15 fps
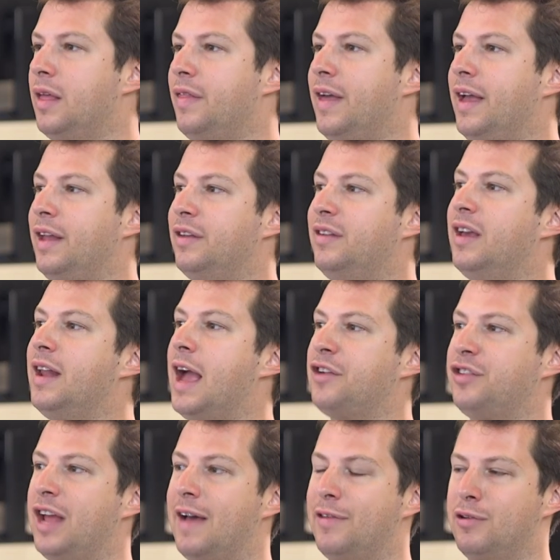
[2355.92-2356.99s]
They did
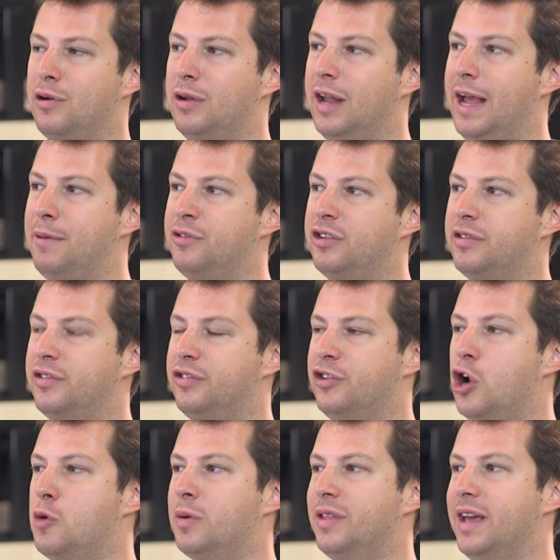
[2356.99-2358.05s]
actually have their own language in the
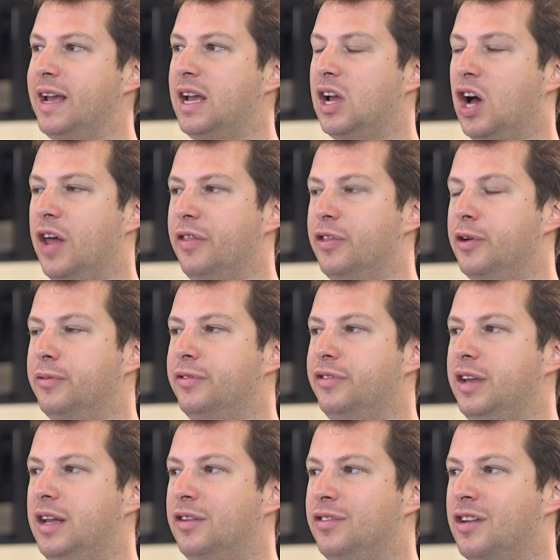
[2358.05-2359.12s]
show, but they cut those
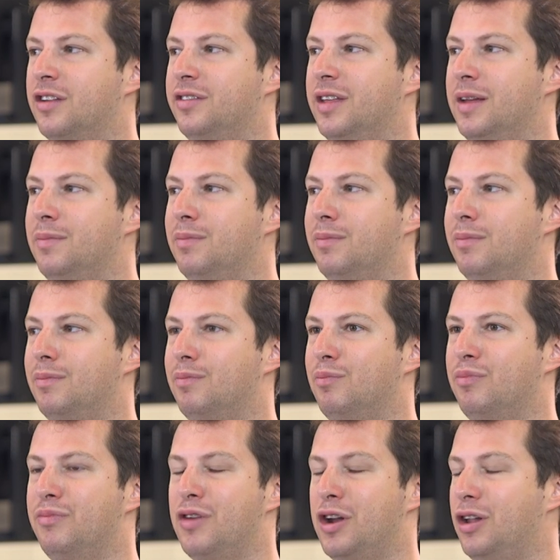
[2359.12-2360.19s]
scenes because they
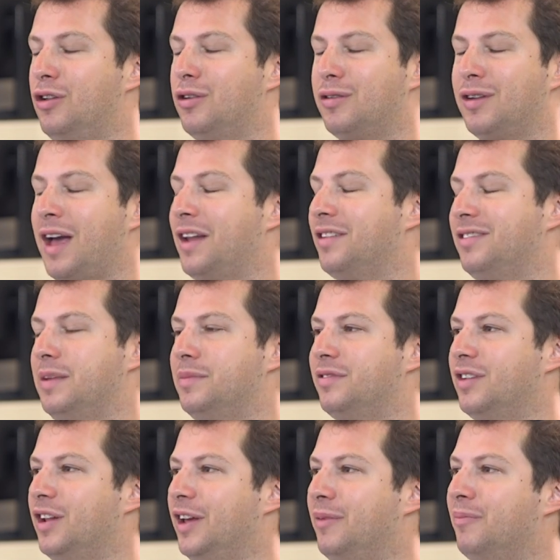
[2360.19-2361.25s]
thought it looked kind of seemed
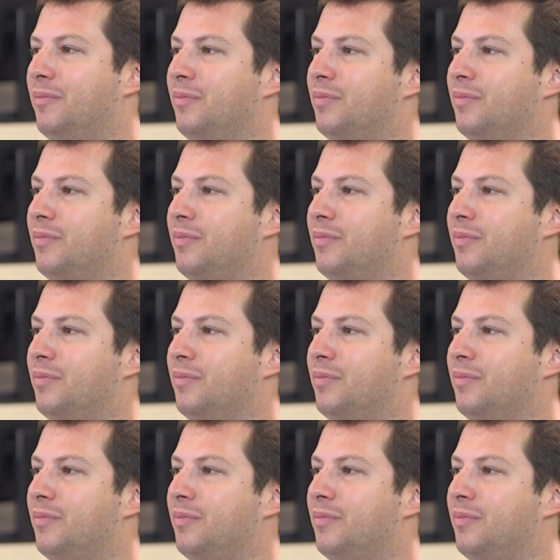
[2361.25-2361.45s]
silly.